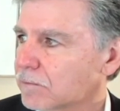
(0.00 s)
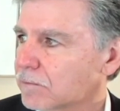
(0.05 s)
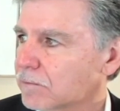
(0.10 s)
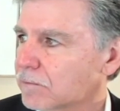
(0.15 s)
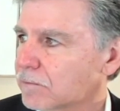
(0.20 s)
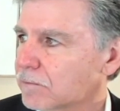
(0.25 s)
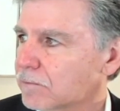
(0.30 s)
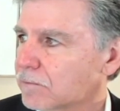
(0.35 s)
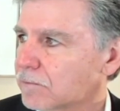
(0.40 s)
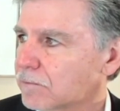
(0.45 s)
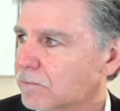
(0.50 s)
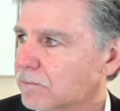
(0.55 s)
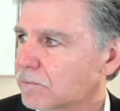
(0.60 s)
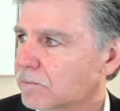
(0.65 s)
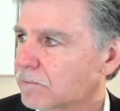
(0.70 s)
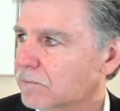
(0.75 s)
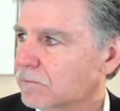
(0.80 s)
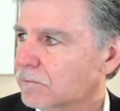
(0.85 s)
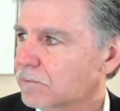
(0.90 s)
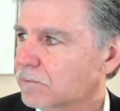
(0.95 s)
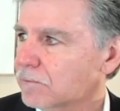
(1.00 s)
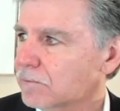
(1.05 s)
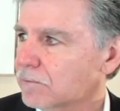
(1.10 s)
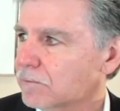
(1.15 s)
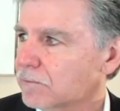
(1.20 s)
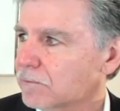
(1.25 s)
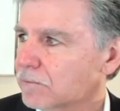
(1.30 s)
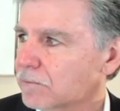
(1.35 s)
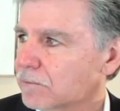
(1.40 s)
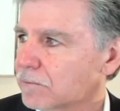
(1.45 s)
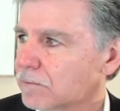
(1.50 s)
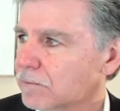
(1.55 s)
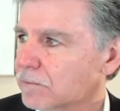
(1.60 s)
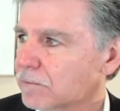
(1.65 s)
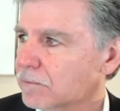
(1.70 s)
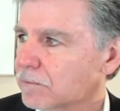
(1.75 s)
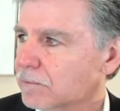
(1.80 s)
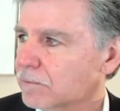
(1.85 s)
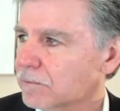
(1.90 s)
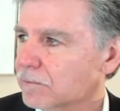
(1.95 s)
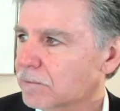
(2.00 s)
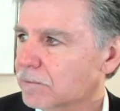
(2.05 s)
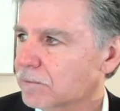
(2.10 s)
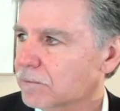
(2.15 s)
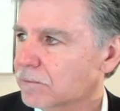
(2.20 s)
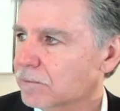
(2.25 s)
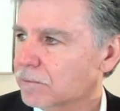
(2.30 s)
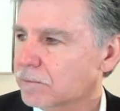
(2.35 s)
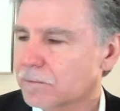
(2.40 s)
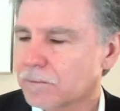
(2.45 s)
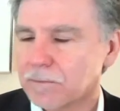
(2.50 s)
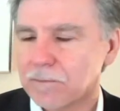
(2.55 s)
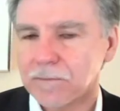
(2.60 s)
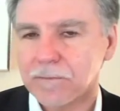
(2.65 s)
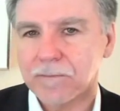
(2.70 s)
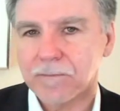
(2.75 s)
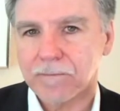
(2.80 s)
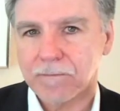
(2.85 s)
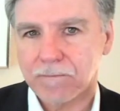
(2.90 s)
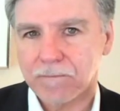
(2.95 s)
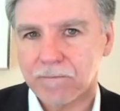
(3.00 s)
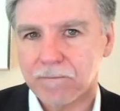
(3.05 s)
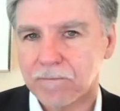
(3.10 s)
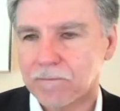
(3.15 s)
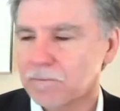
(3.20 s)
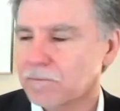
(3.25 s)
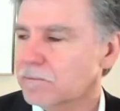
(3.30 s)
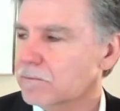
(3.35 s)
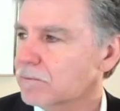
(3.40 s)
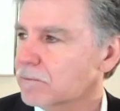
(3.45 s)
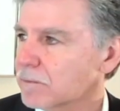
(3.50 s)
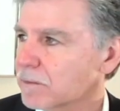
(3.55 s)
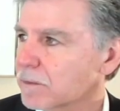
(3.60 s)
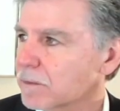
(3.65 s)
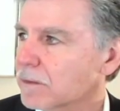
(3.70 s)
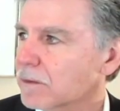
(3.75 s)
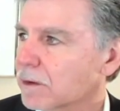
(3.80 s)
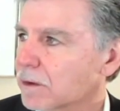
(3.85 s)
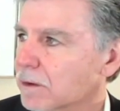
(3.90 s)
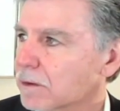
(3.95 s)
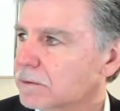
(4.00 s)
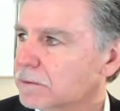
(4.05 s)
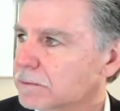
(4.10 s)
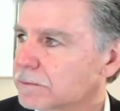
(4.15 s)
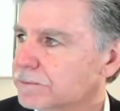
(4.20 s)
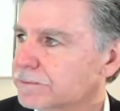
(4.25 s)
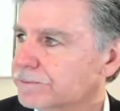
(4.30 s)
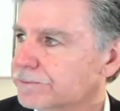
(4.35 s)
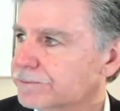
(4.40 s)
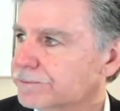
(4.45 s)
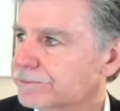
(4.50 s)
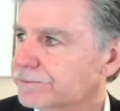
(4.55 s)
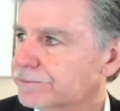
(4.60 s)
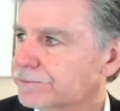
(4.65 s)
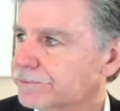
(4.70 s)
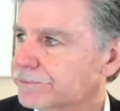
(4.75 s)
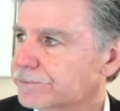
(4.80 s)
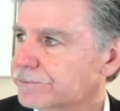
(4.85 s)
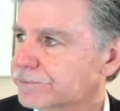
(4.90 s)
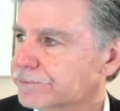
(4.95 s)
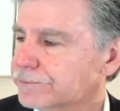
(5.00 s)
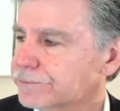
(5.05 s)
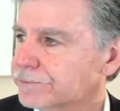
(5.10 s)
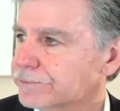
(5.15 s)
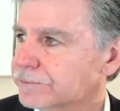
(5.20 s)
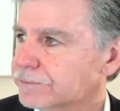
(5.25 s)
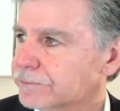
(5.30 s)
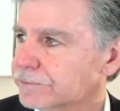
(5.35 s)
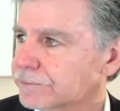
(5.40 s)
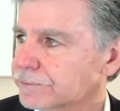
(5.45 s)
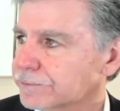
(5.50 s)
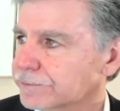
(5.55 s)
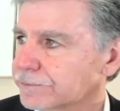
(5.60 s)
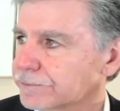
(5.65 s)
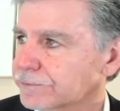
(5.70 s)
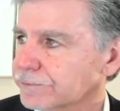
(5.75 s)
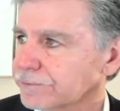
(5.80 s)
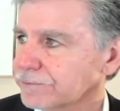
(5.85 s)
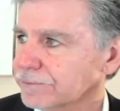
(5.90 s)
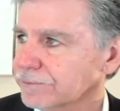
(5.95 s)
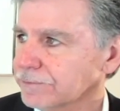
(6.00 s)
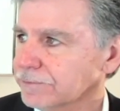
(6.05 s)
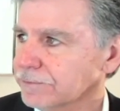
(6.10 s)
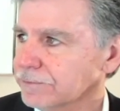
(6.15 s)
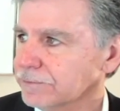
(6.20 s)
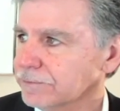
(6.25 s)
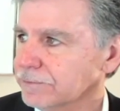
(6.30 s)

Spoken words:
(silent)